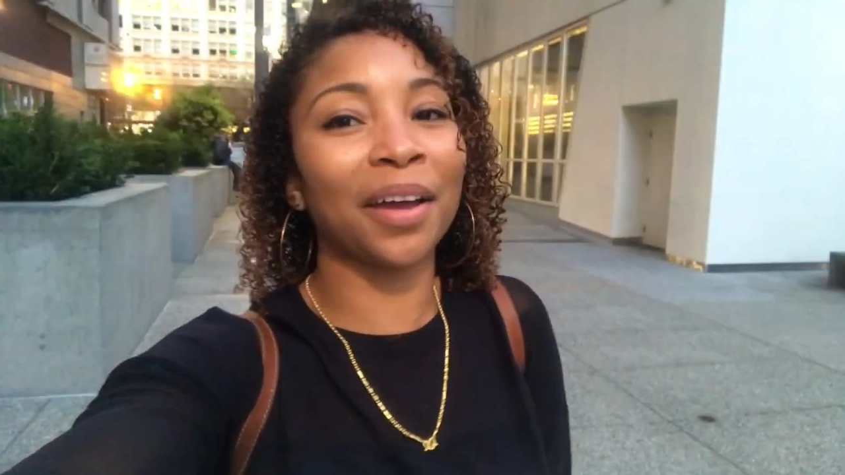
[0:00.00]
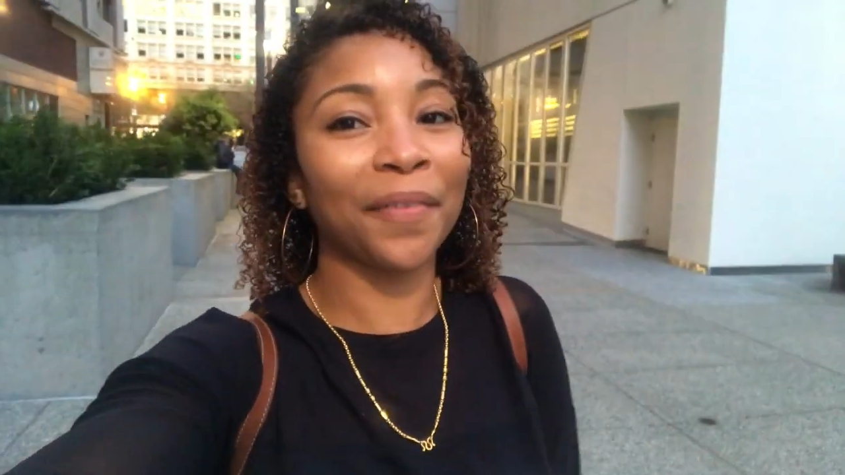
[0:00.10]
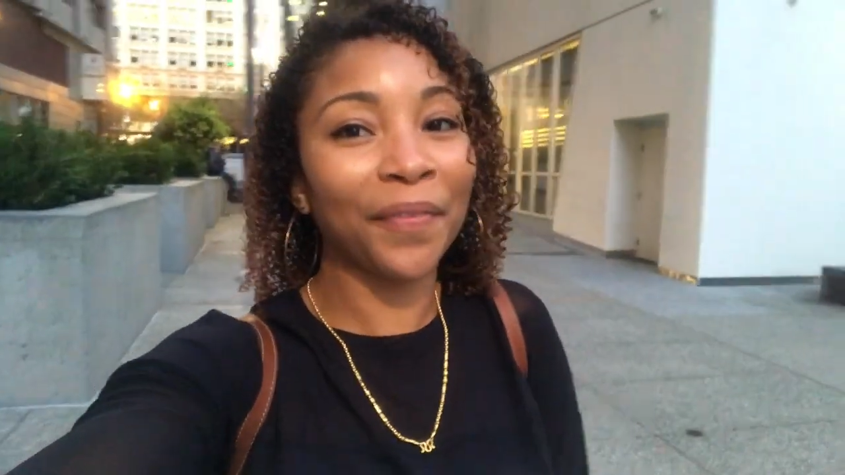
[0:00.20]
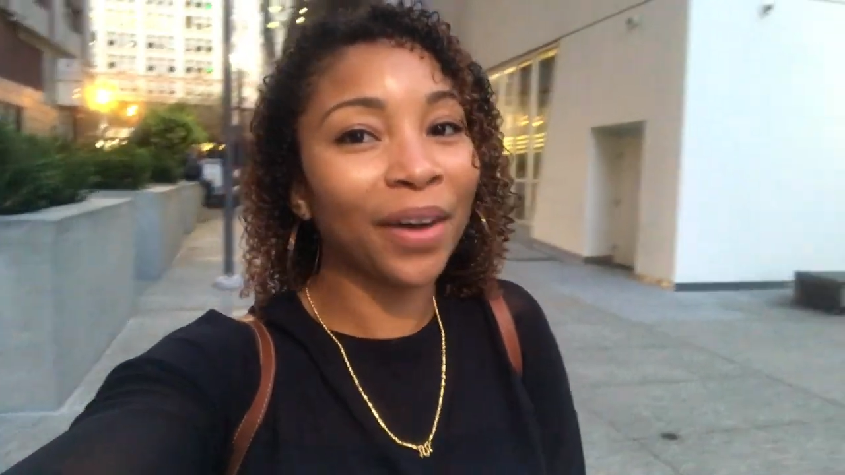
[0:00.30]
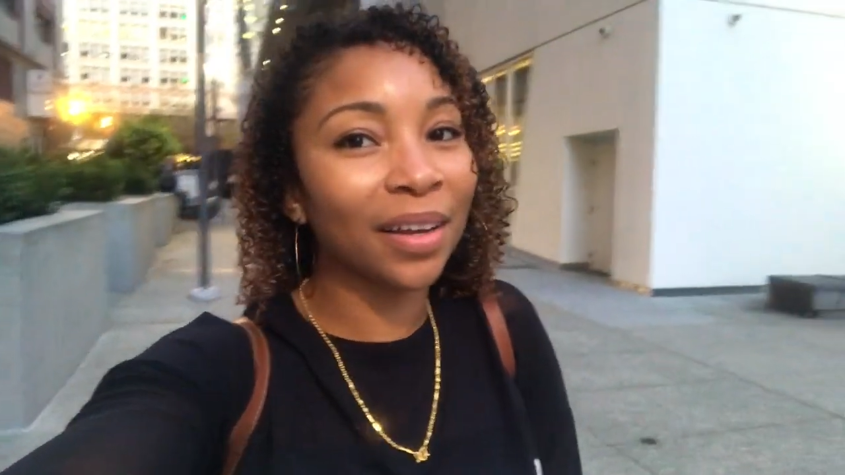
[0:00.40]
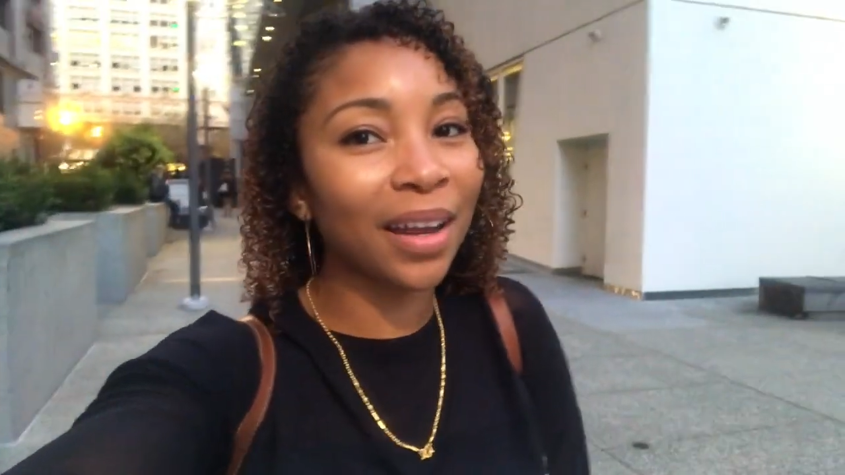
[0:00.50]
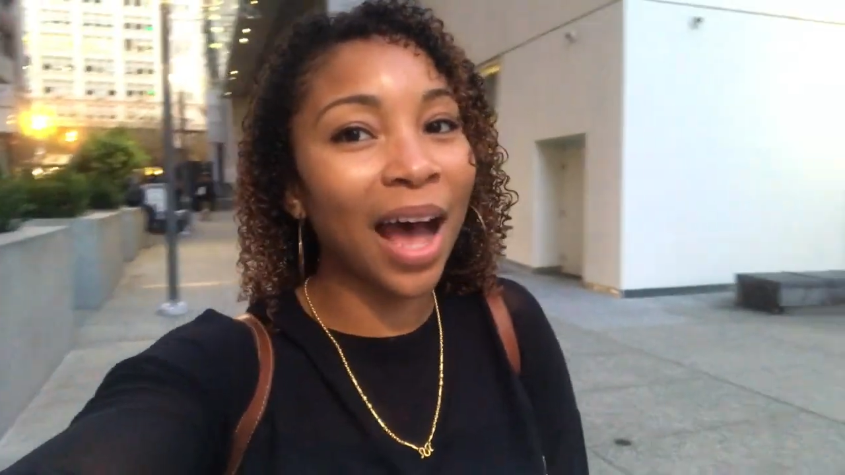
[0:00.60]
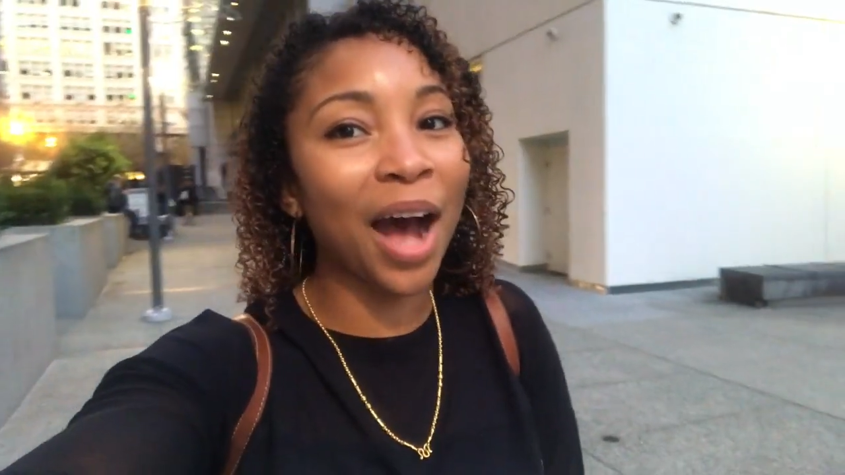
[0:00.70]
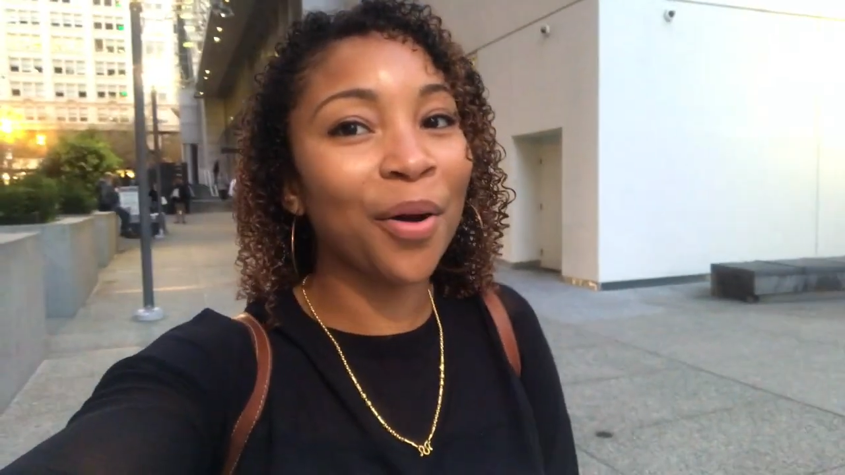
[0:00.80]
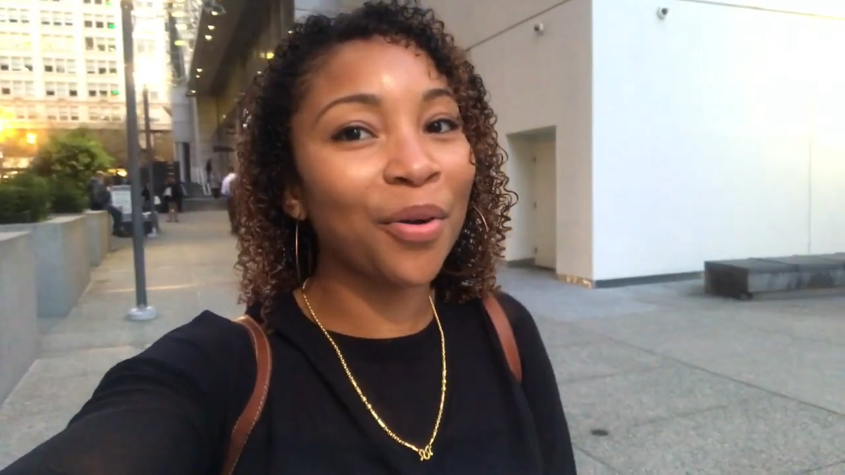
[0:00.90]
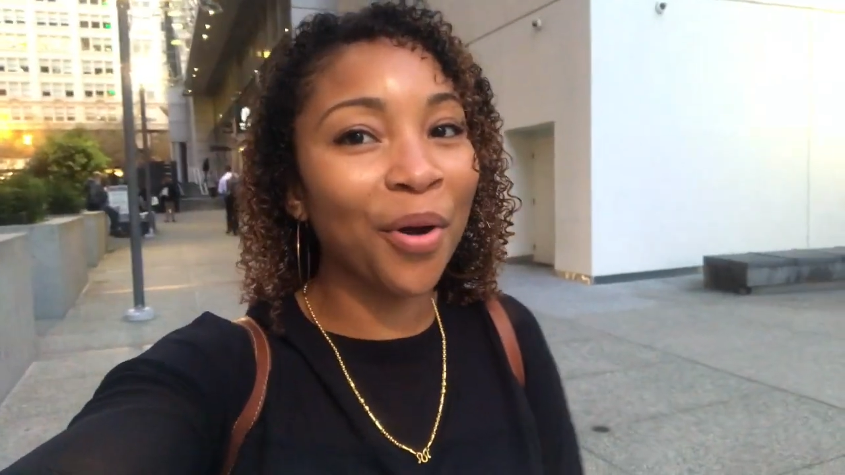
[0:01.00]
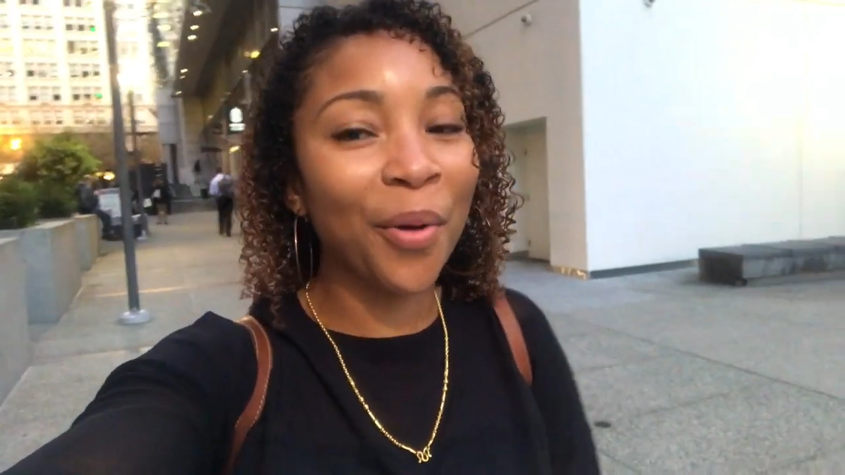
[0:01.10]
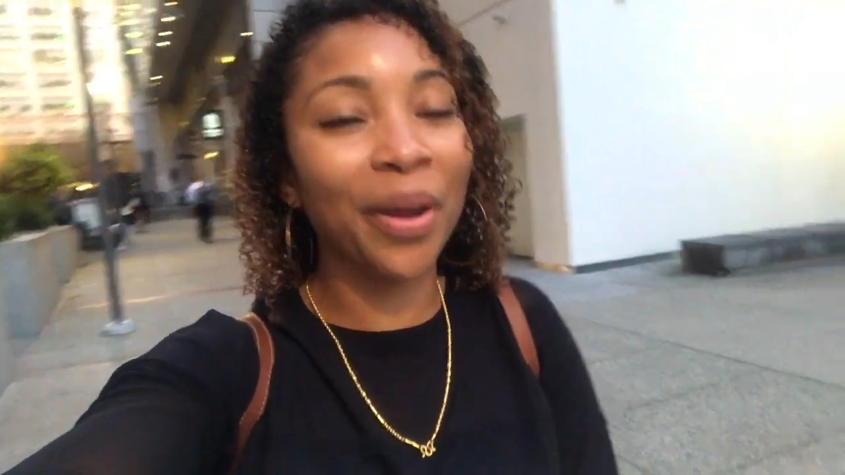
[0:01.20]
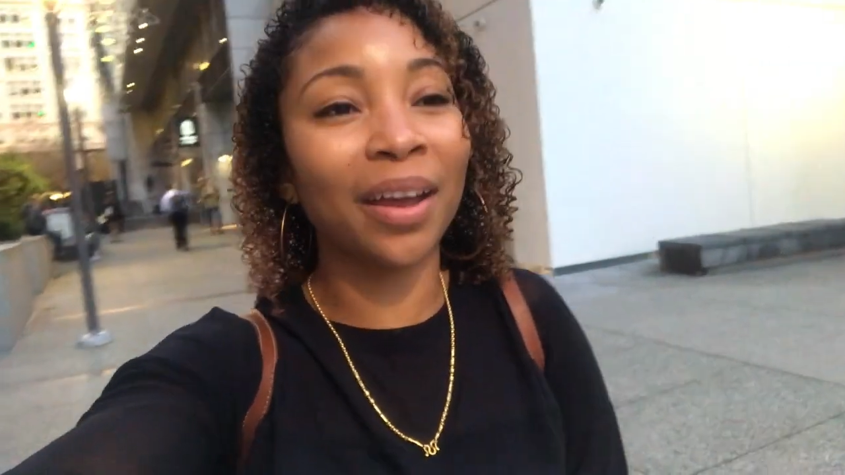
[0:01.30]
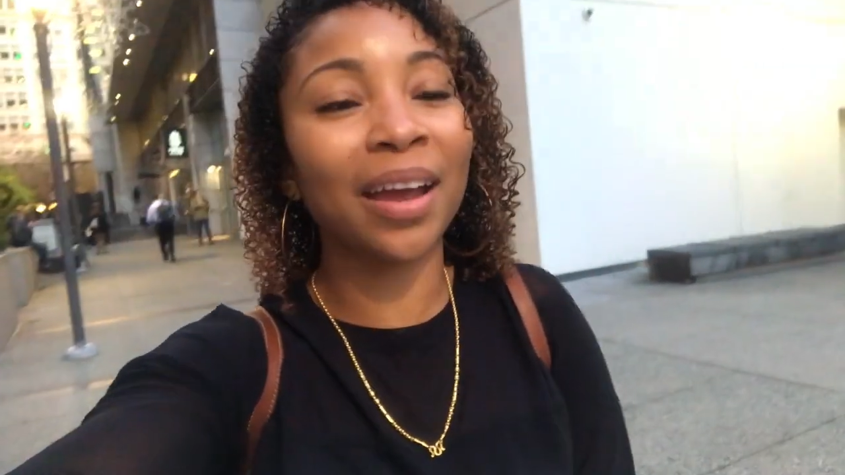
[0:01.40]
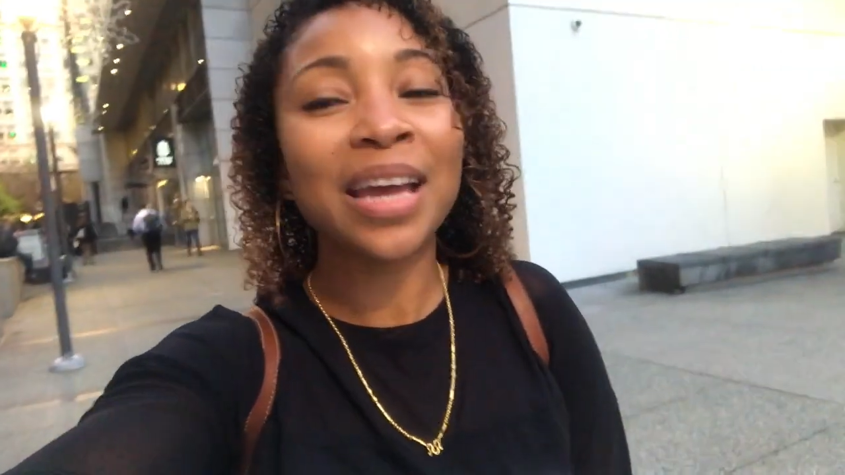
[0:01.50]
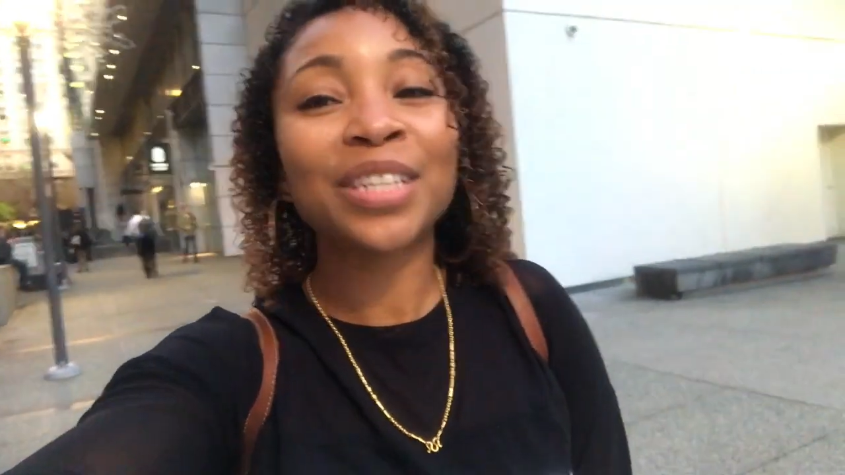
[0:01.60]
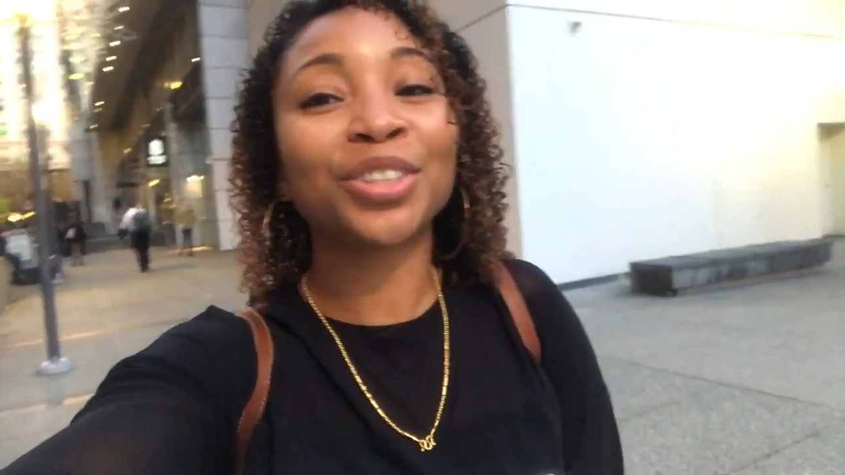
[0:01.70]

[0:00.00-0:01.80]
am fun, outgoing,